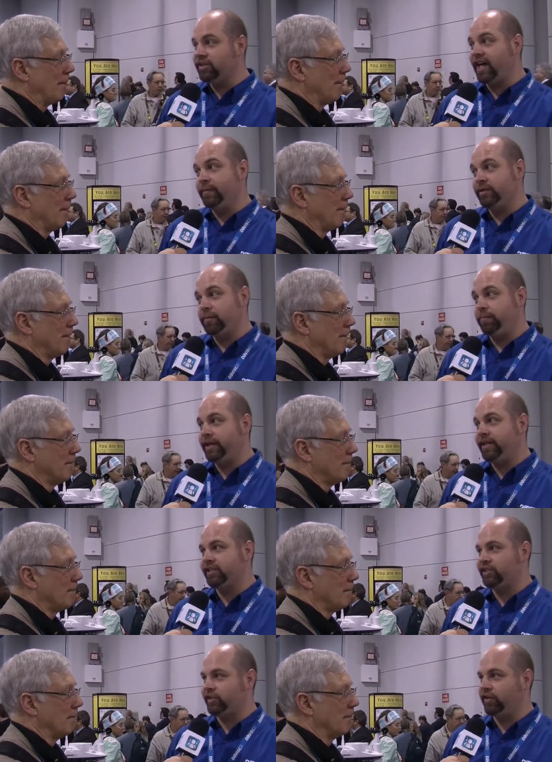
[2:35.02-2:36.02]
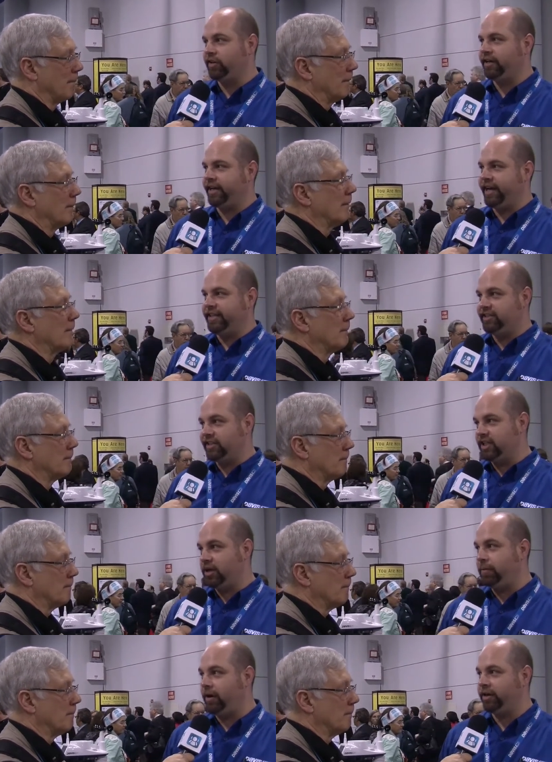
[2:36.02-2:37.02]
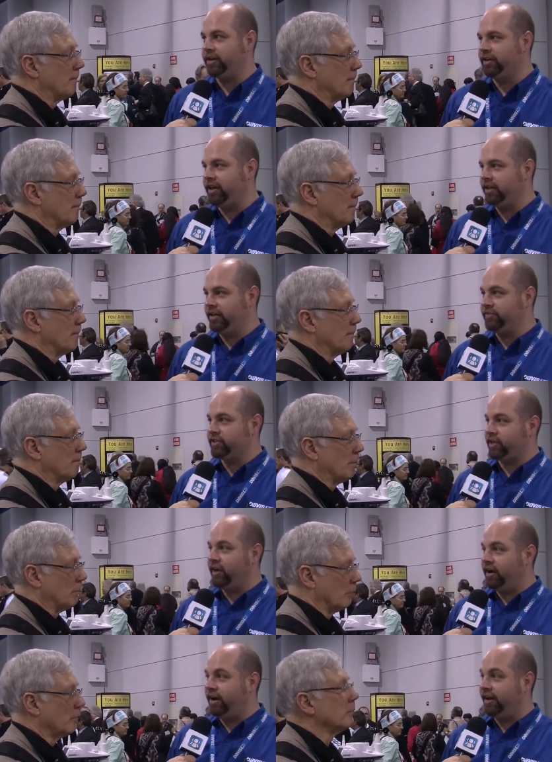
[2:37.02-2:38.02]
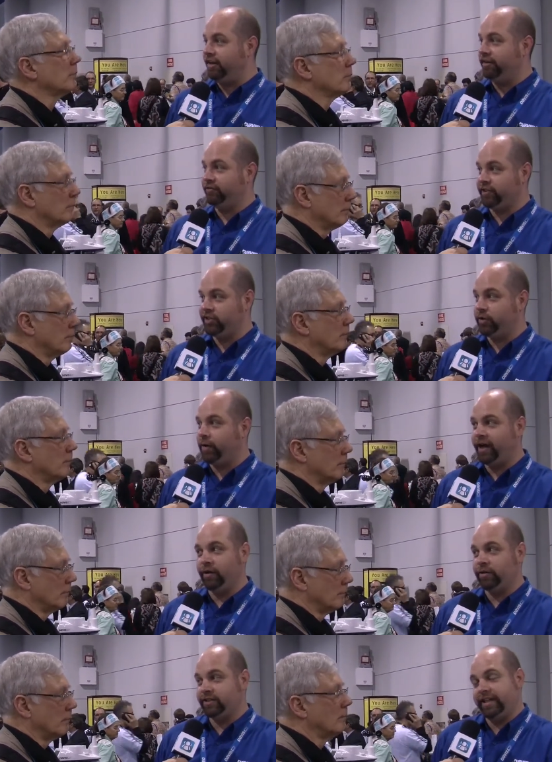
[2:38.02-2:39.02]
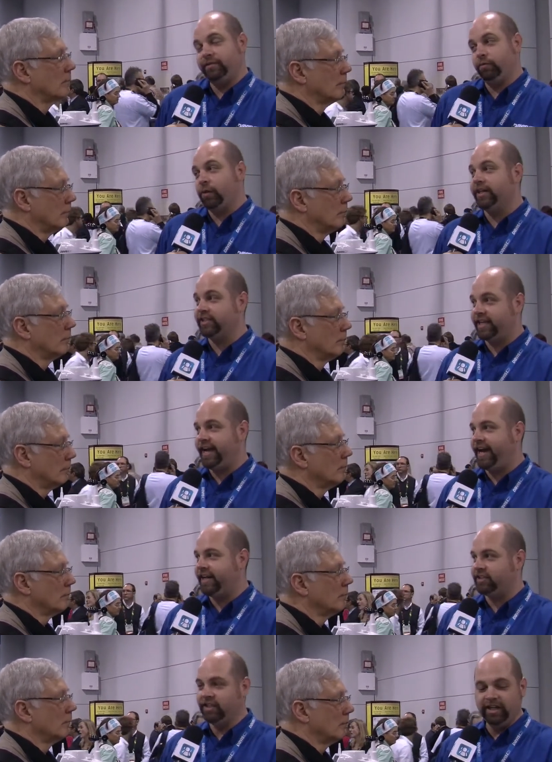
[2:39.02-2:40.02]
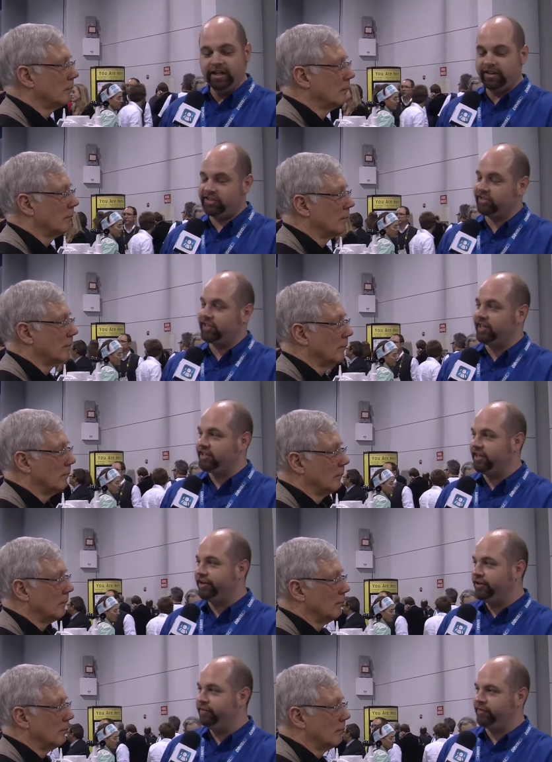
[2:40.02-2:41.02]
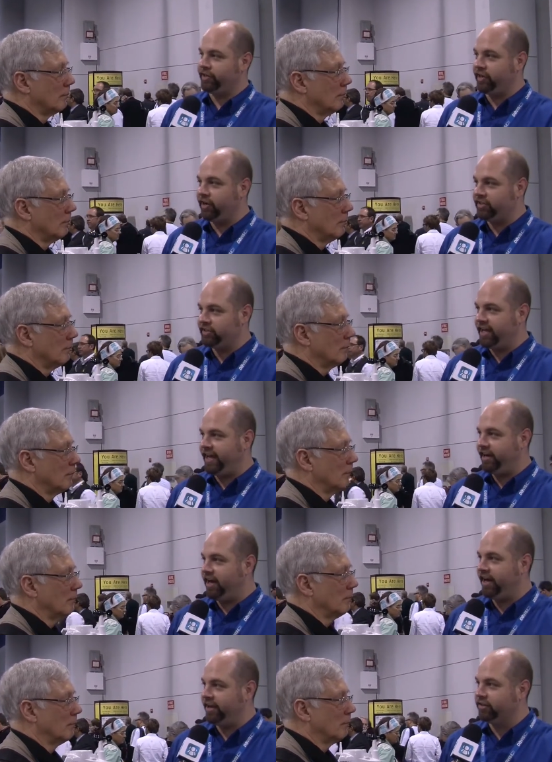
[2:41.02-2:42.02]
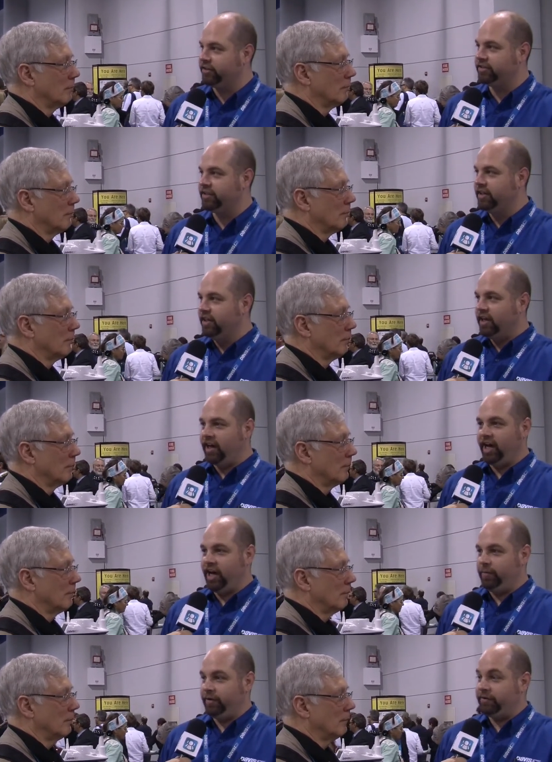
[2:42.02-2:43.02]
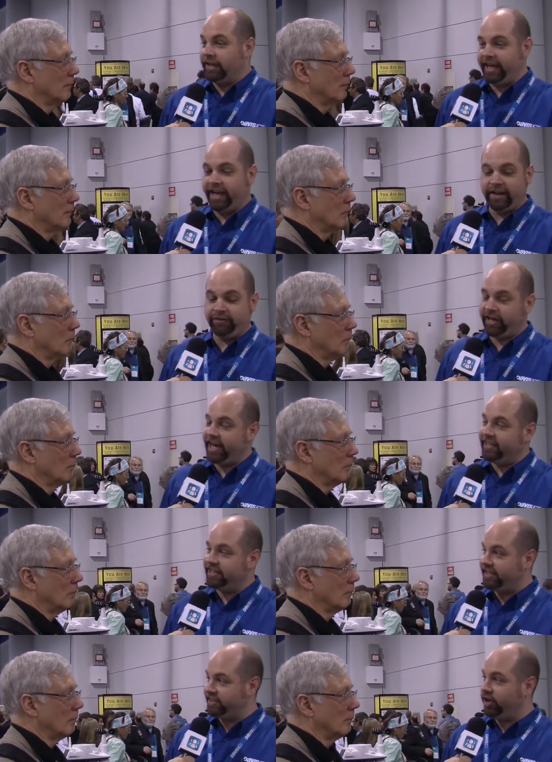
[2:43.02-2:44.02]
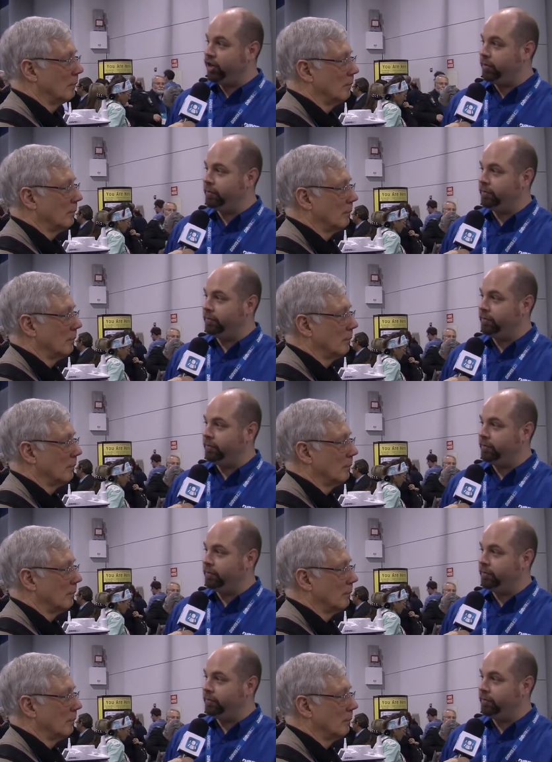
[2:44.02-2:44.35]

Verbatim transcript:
Speaker 1: time is a big concern. A guy sits in a parking lot and leaves the car idling for 2 hours. That runs gas. This is going to tell you if the car sat and idled. If the guy takes a